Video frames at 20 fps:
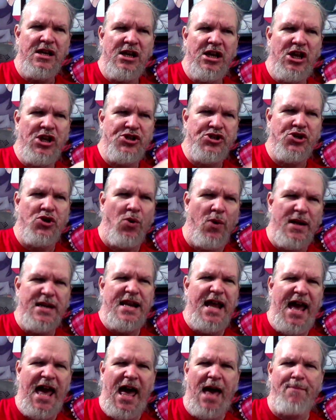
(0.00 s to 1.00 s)
is going to
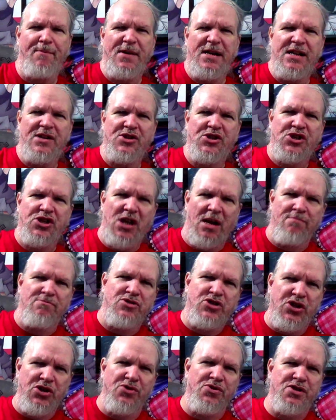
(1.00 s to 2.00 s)
happen in some
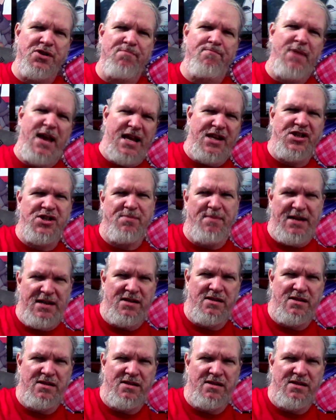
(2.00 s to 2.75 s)
dude's basement